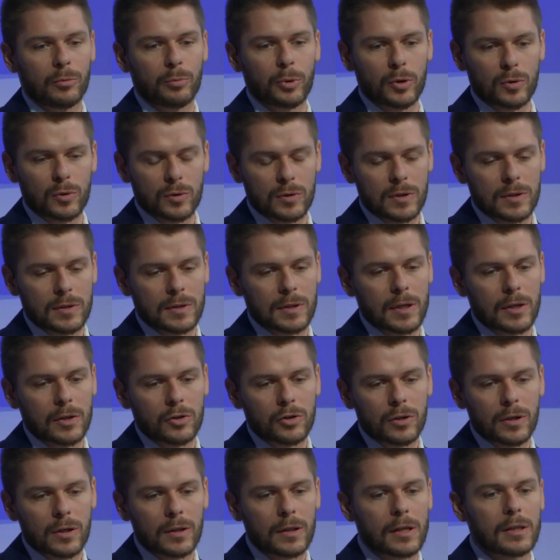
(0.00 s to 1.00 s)
POC stage,
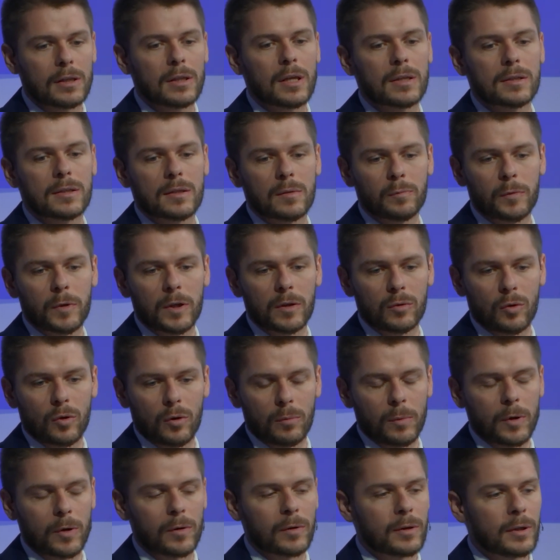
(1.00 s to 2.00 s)
and I think that's something
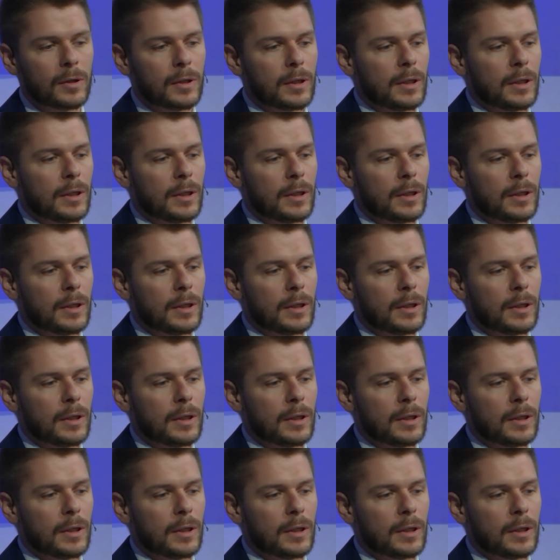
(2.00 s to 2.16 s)
normal.